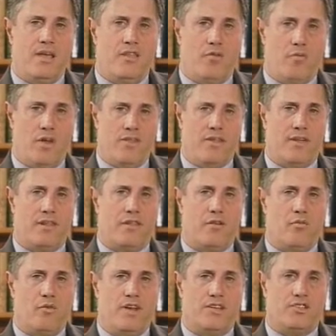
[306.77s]
The one thing
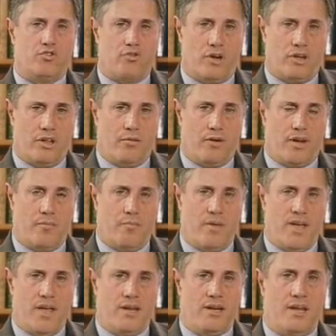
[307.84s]
that we strongly
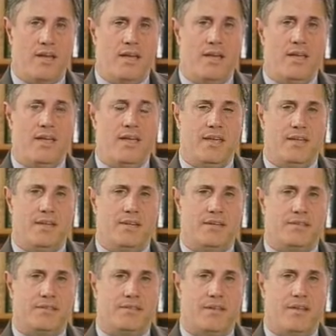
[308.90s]
recommend
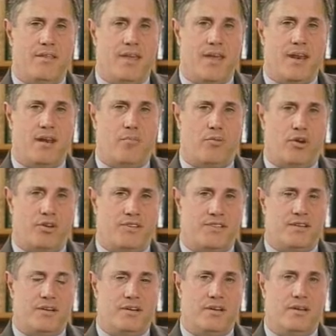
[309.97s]
is that a
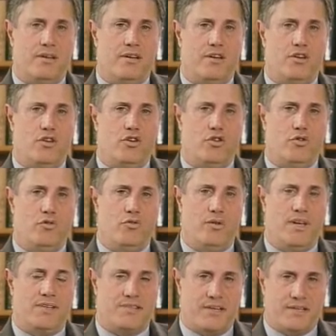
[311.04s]
person who
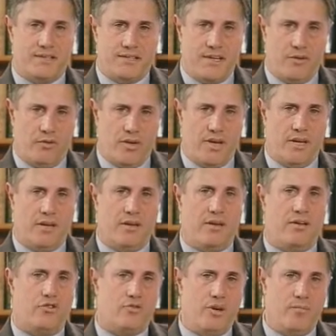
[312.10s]
is considering
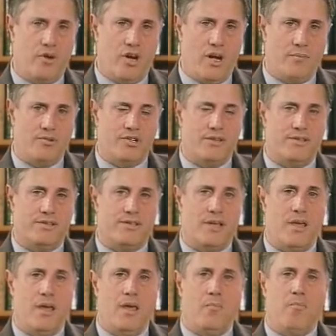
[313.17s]
treatment options
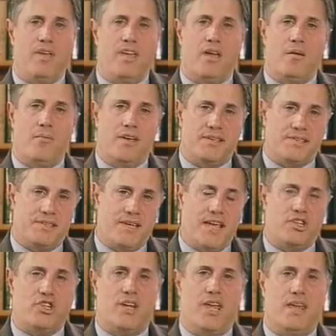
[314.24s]
become as
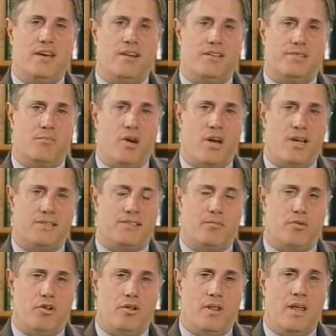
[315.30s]
educated as
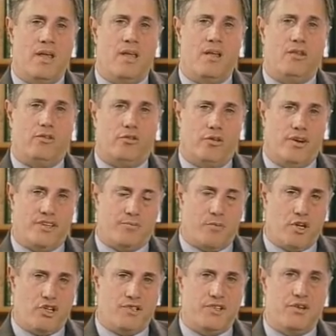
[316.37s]
possible. Learn as
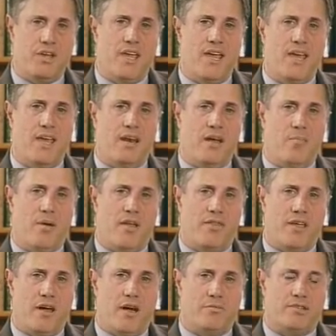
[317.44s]
much as you can about
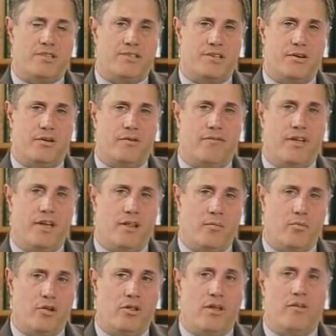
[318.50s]
the options that are
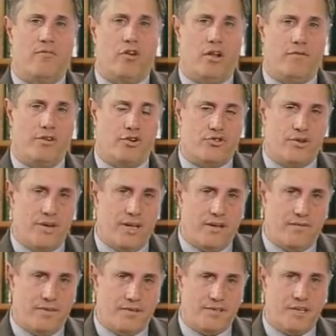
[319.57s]
available, involve your treating
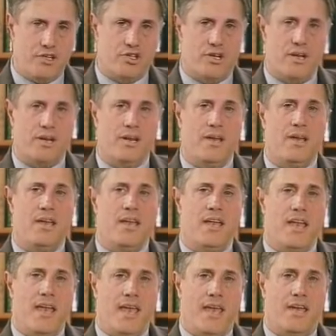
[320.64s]
physician,
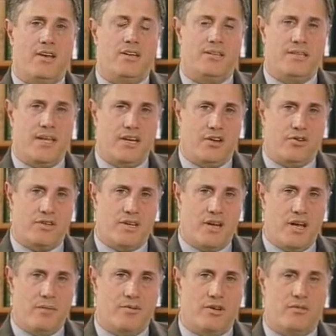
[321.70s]
and take your
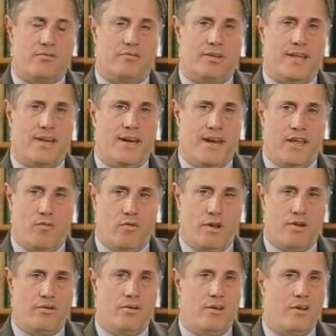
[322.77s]
time. Don't let
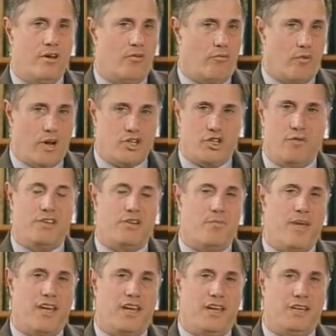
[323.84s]
anyone rush you into
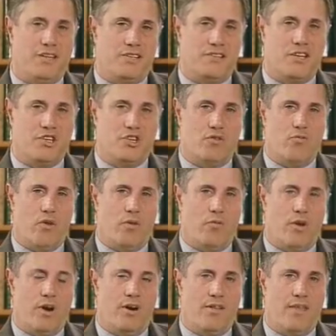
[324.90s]
making a decision one
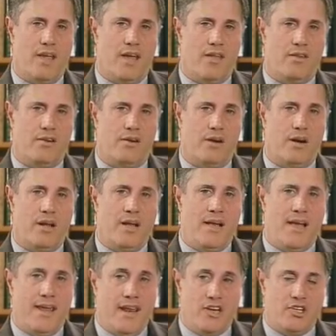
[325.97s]
way or the other.
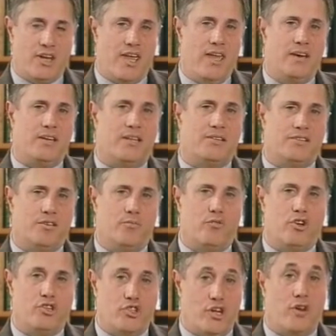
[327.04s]
An educated
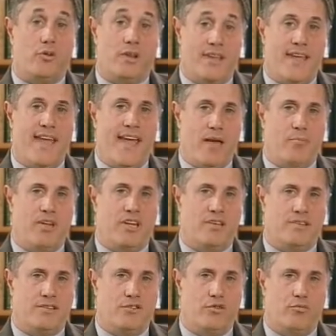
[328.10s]
consumer is generally a happy
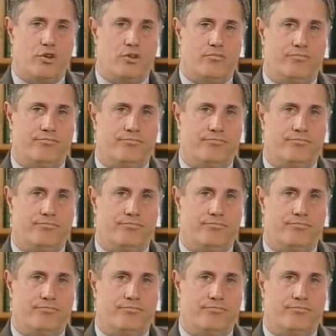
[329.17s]
consumer.